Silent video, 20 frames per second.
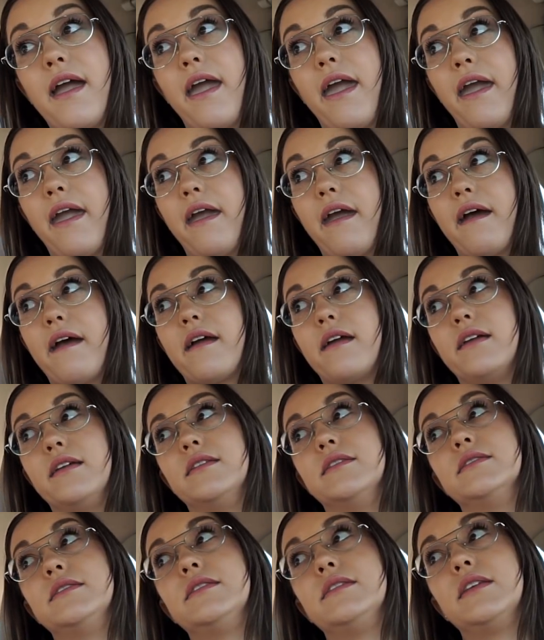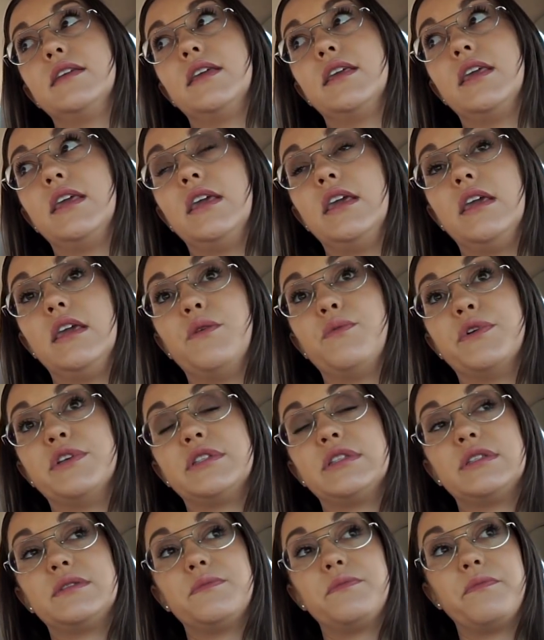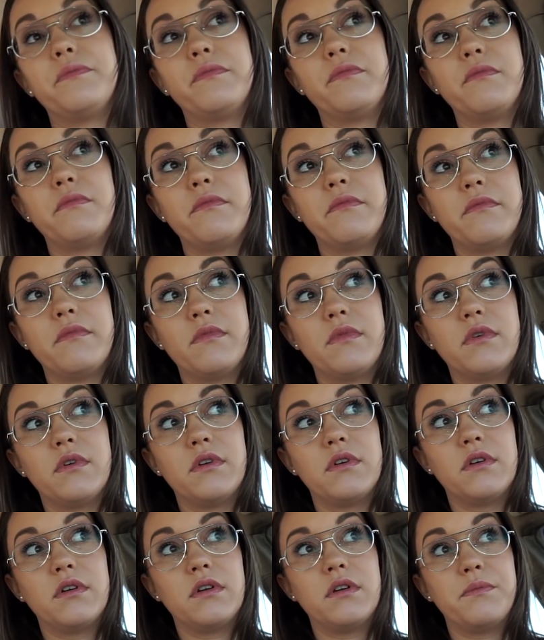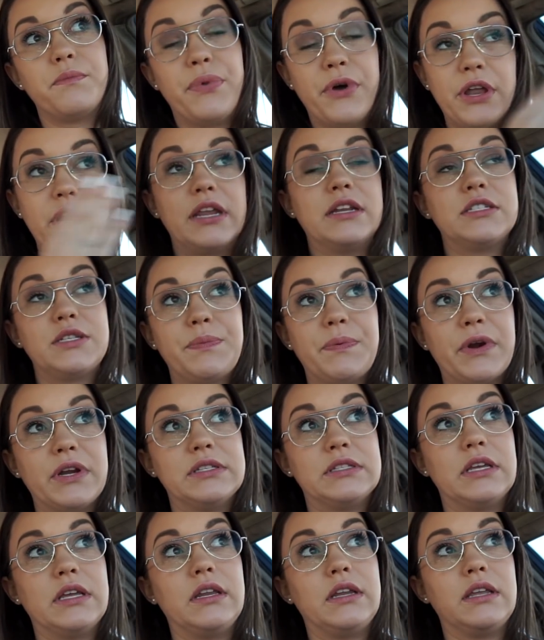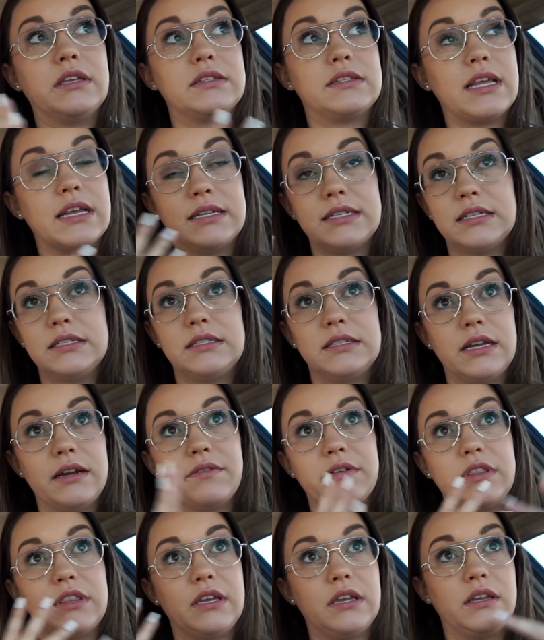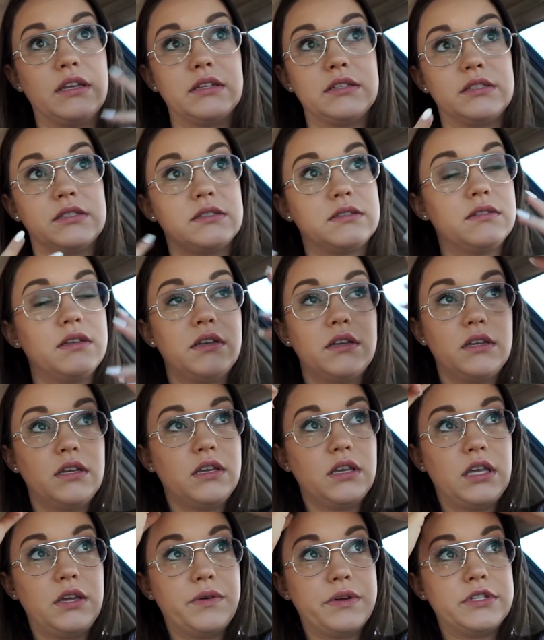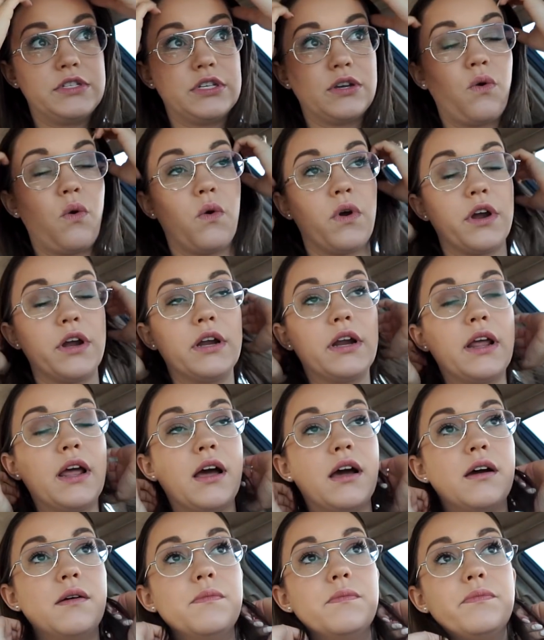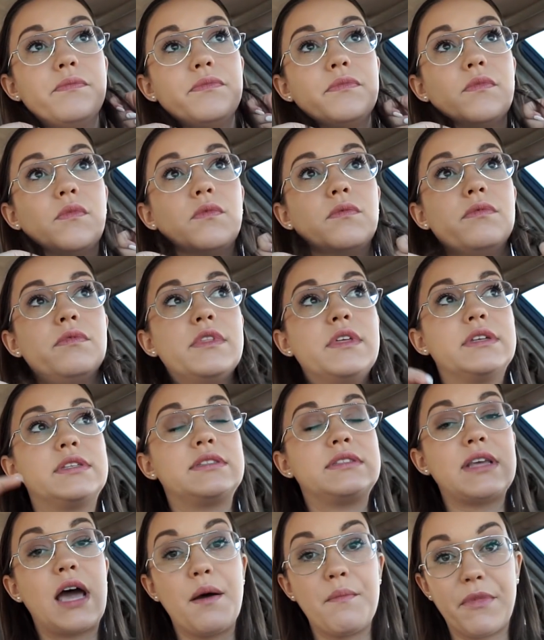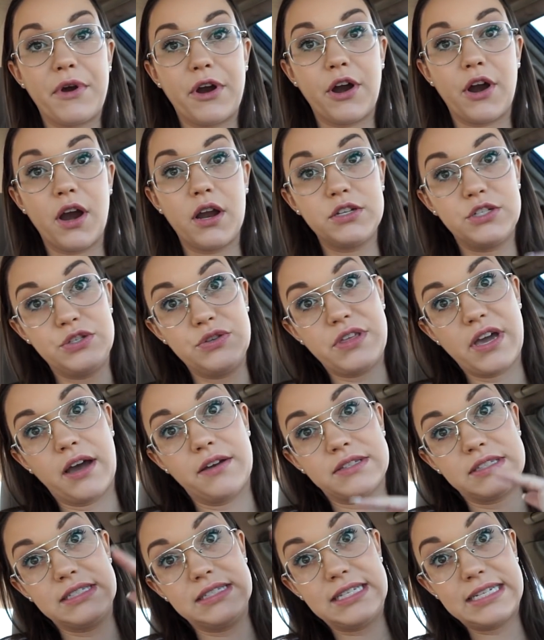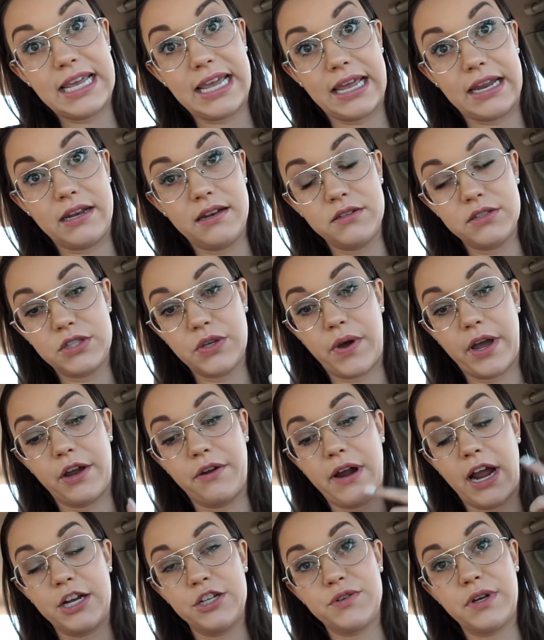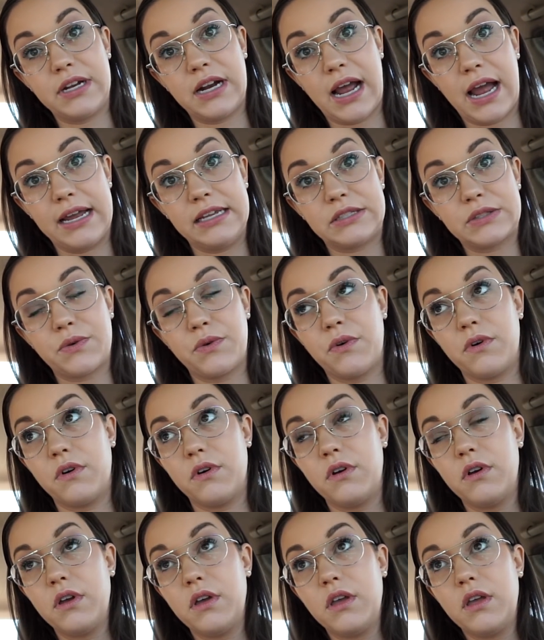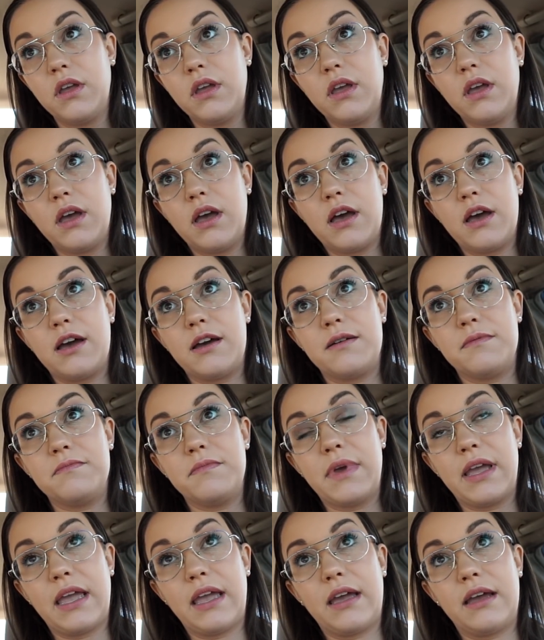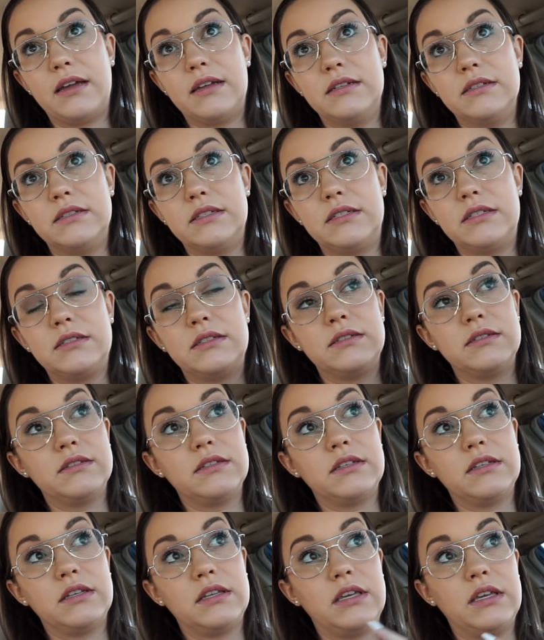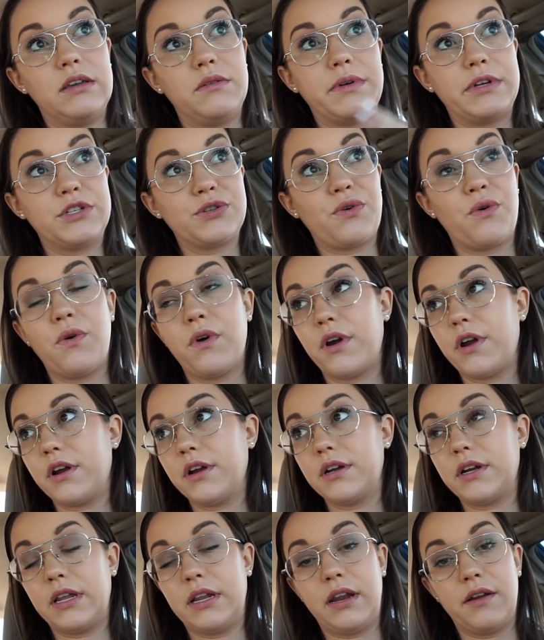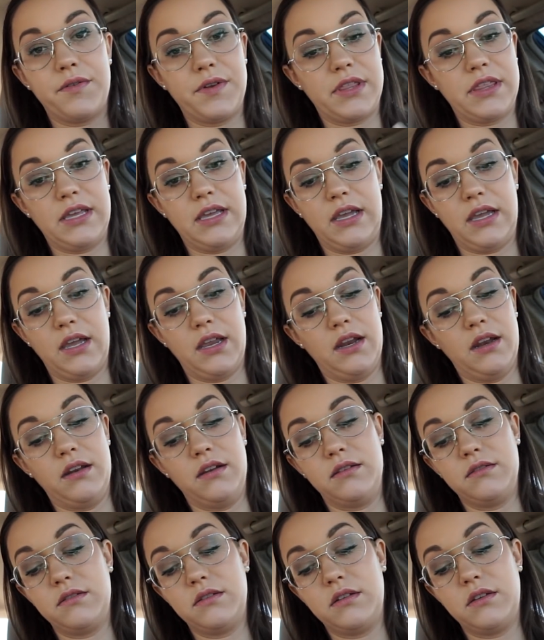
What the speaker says: and he was put into prison, his sentence and everything, he went to court the summer 2010. So I graduated high school, and he went to court and everything, and